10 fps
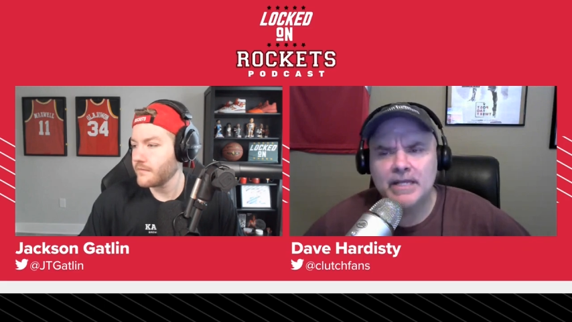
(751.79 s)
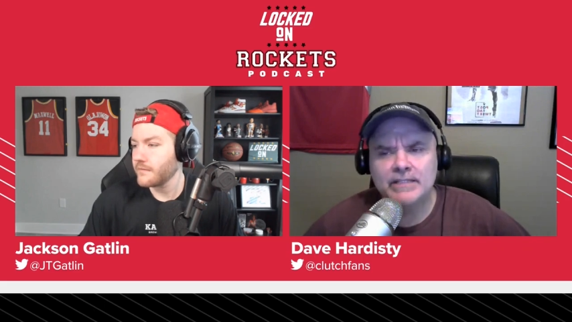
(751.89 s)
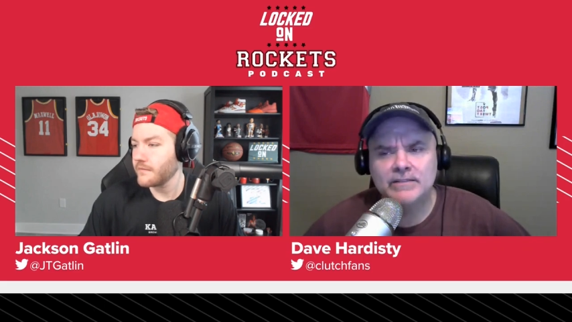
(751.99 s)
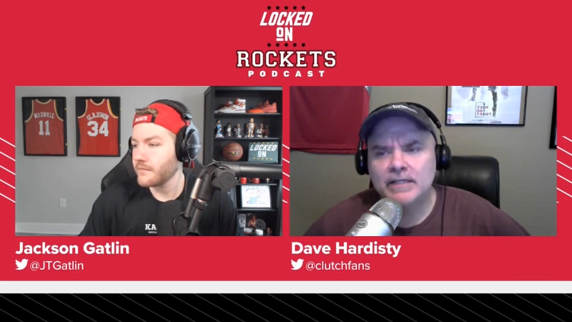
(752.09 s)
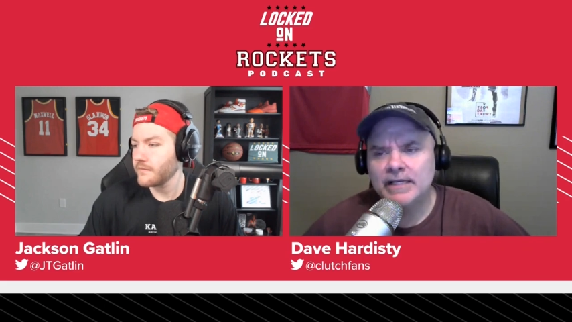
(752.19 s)

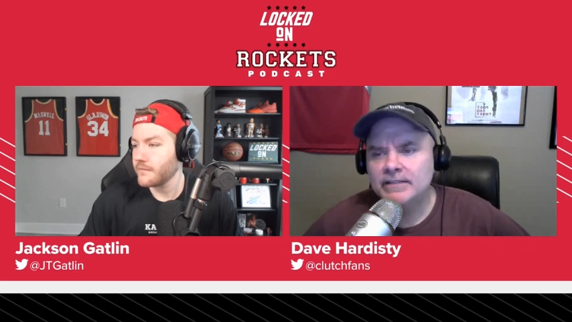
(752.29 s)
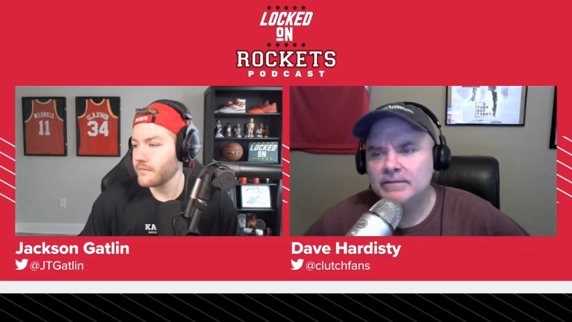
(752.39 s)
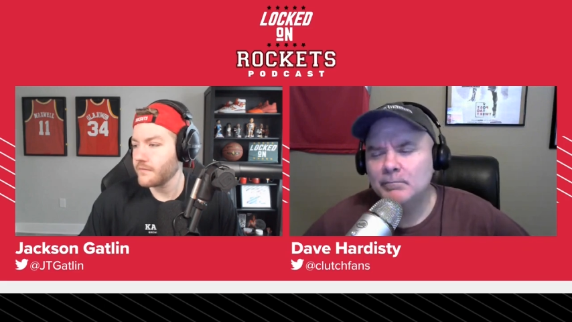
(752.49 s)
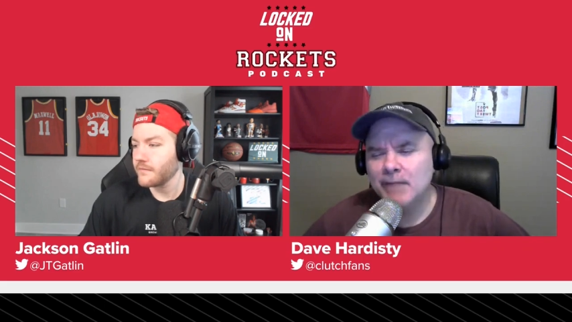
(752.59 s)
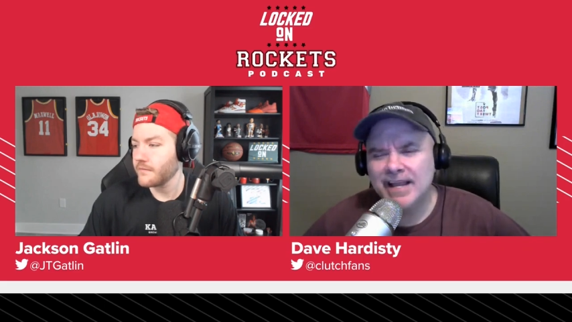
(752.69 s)
Speaker 1: His
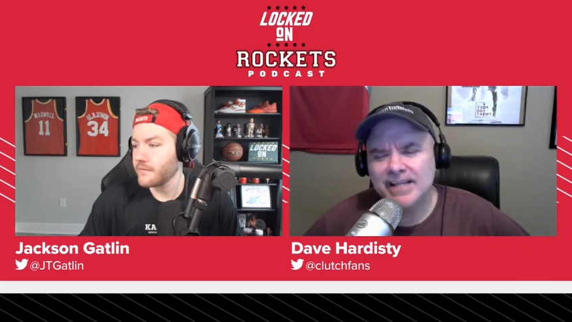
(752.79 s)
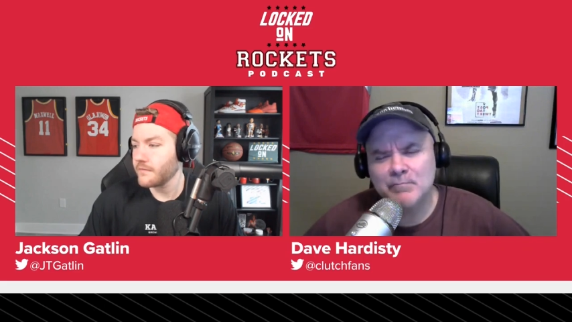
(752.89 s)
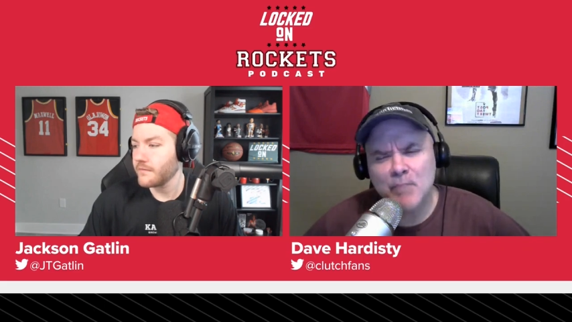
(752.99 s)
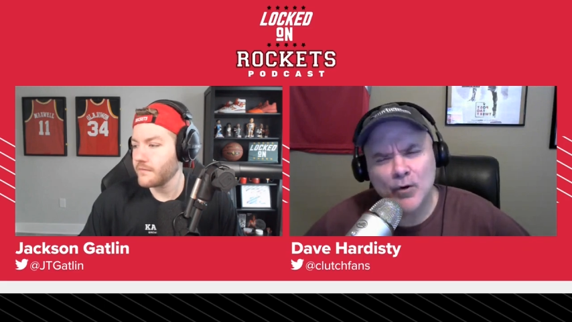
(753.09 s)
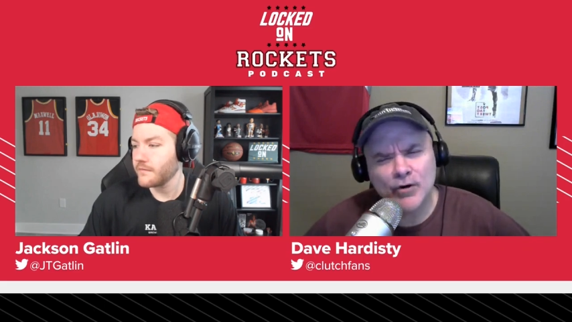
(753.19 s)
his I
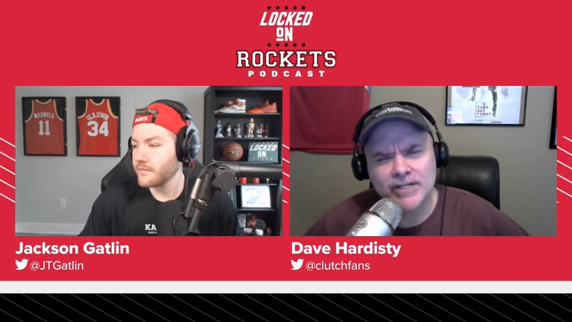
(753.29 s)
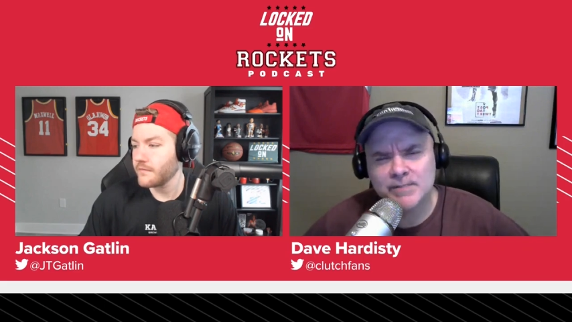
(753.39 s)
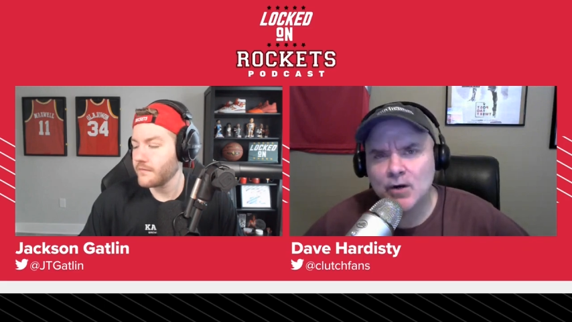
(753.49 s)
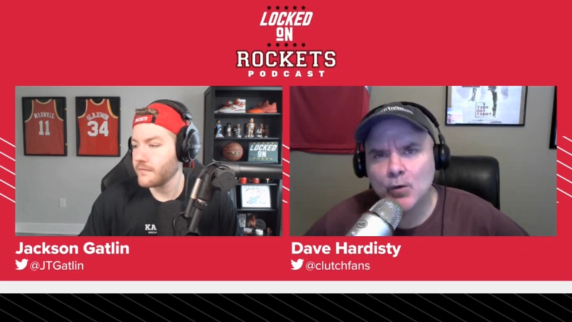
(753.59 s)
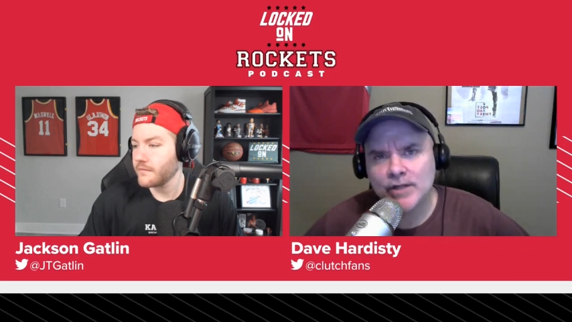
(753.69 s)
guess motor has
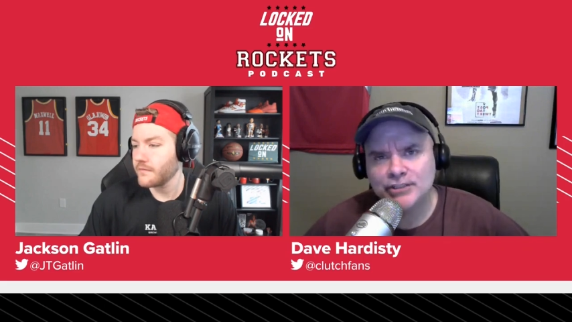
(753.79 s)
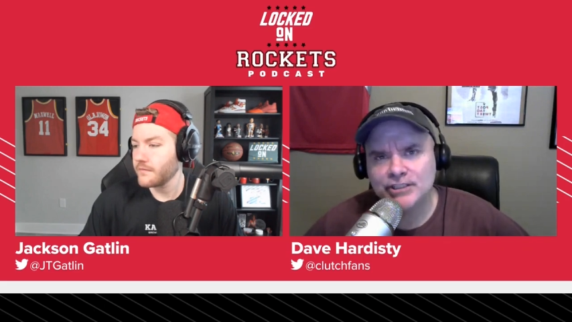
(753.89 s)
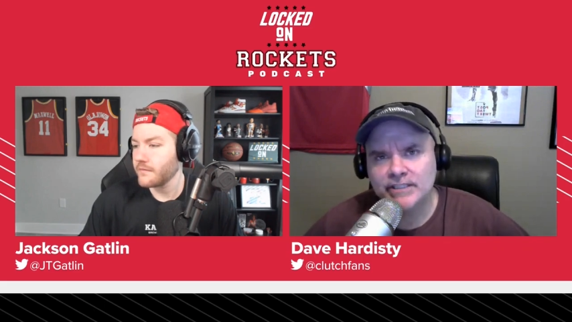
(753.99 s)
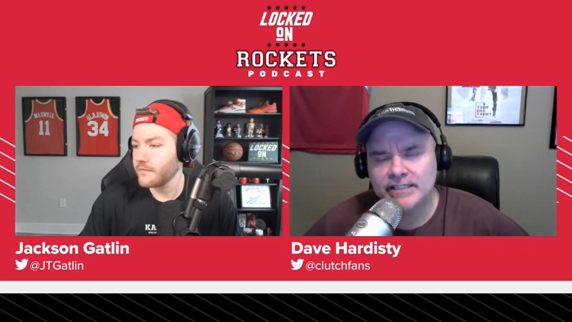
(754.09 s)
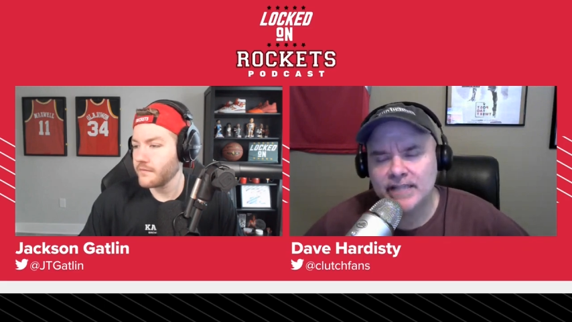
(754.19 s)
been
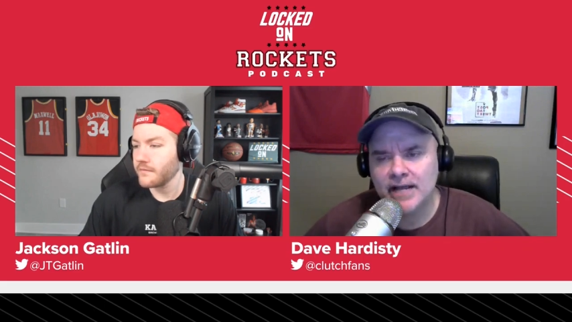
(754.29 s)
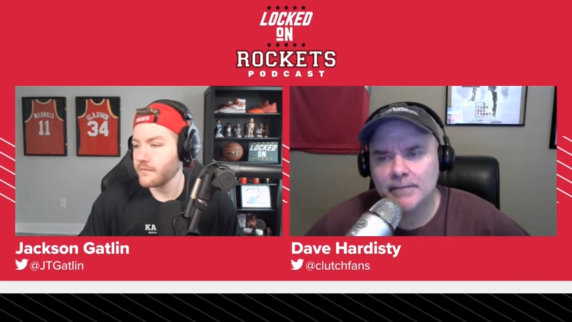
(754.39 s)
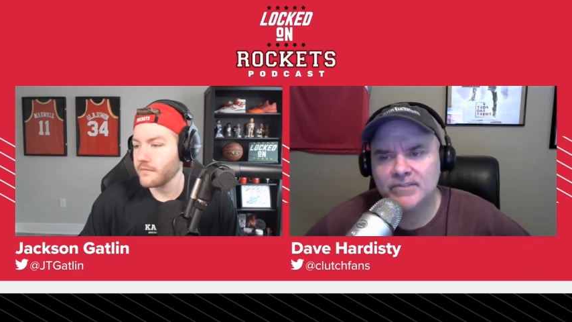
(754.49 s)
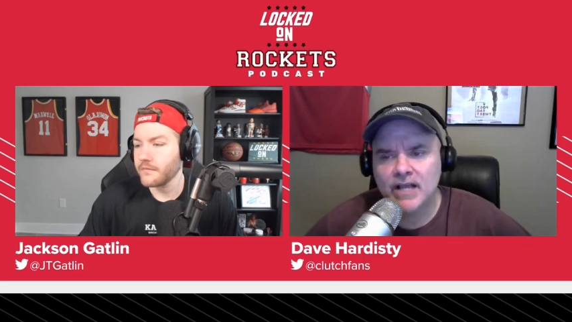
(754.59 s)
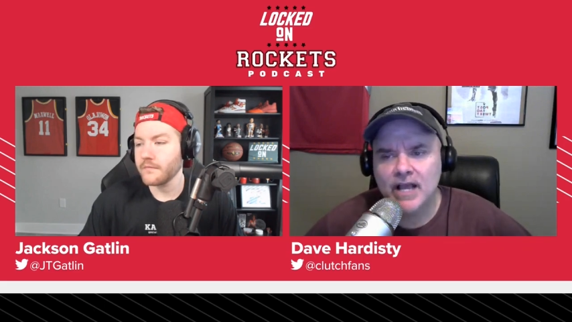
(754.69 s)
questioned at
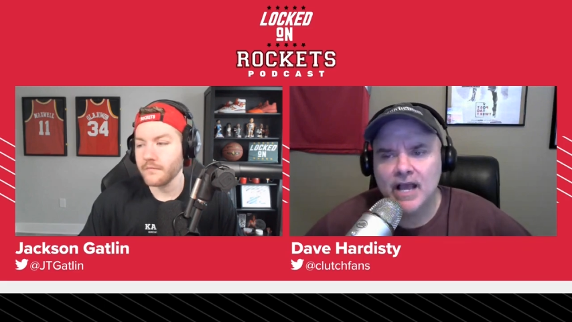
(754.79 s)
times.